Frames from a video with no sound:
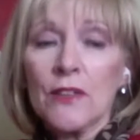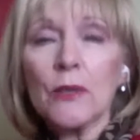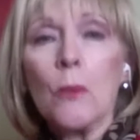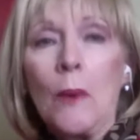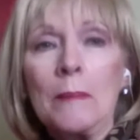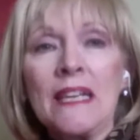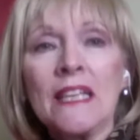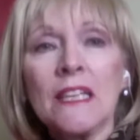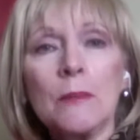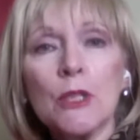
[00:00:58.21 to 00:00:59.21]
her
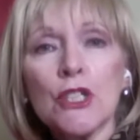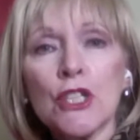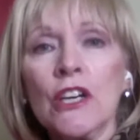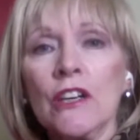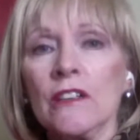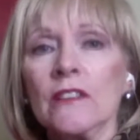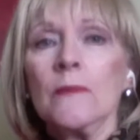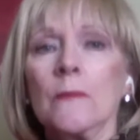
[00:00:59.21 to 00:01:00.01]
1-minute commercial.